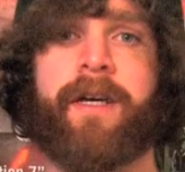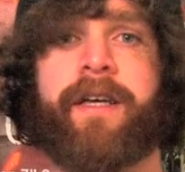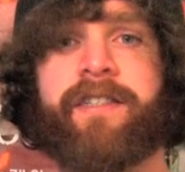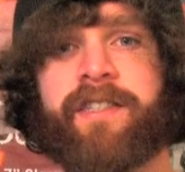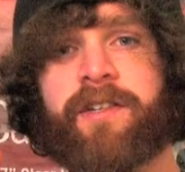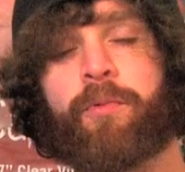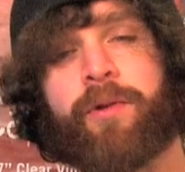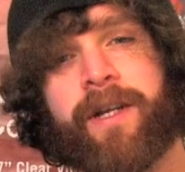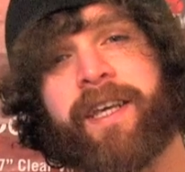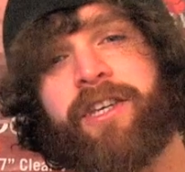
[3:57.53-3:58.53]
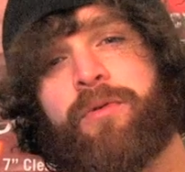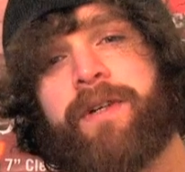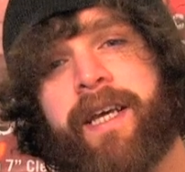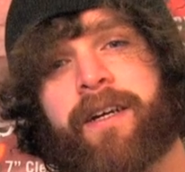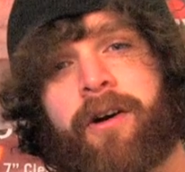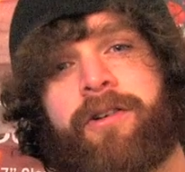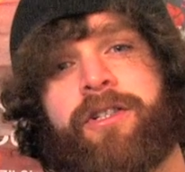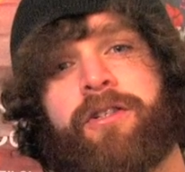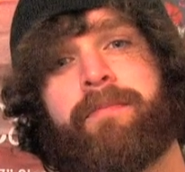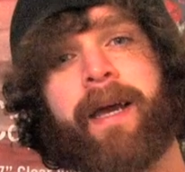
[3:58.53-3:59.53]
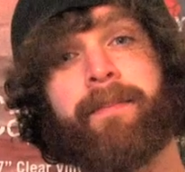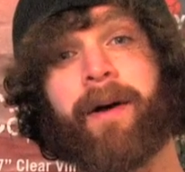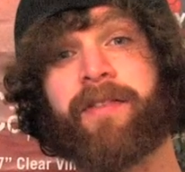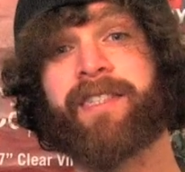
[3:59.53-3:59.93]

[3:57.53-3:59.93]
This is a really unique cartoon, made by the